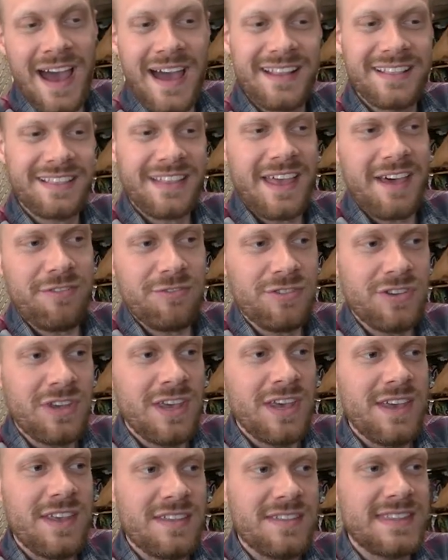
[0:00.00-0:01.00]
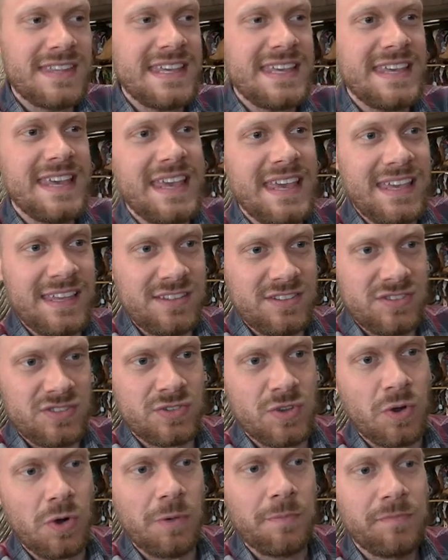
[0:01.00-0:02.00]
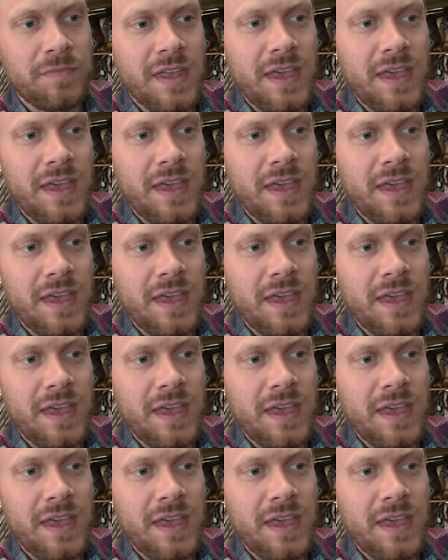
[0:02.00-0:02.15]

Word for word: I left the insole